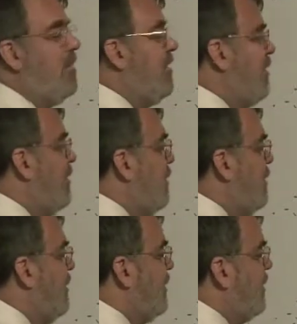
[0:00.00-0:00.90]
correlation
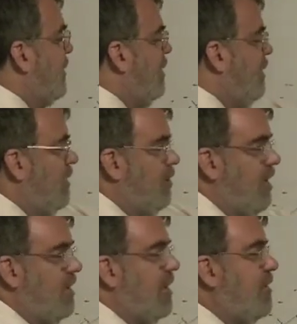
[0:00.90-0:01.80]
coefficient,
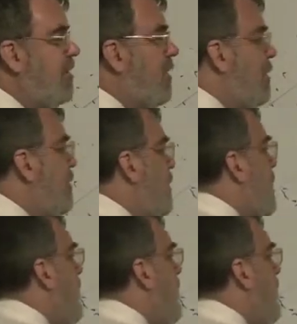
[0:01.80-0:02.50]
Greek letter rho,